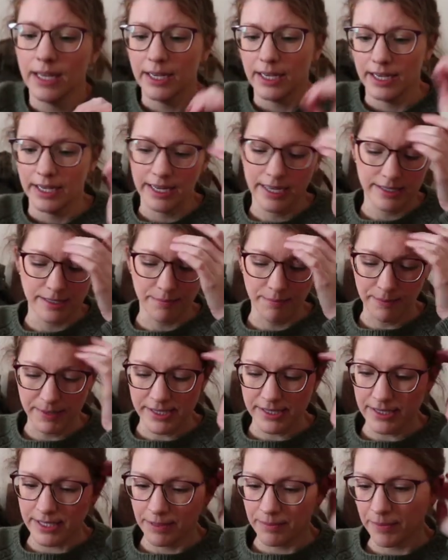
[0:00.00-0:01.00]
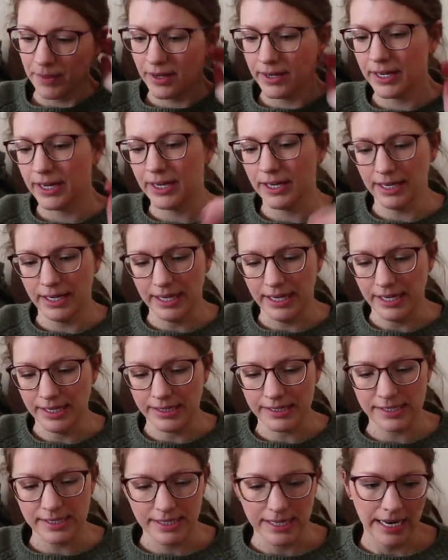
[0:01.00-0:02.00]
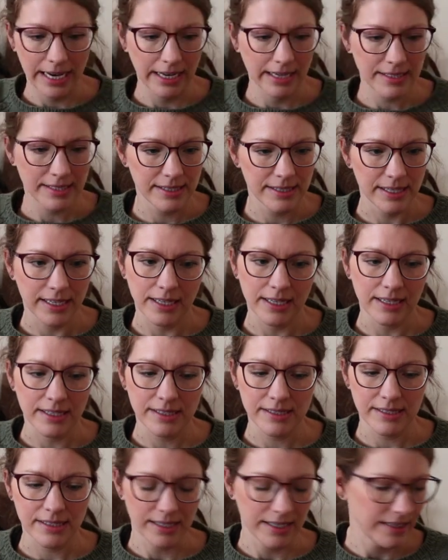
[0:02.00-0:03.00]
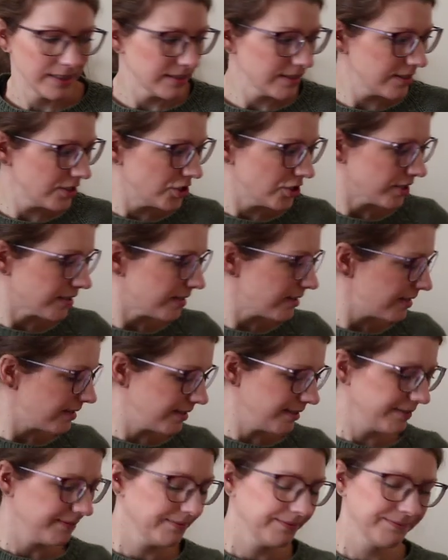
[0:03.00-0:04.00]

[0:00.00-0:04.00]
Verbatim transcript: It has a bent tip on it. It snags things. It's just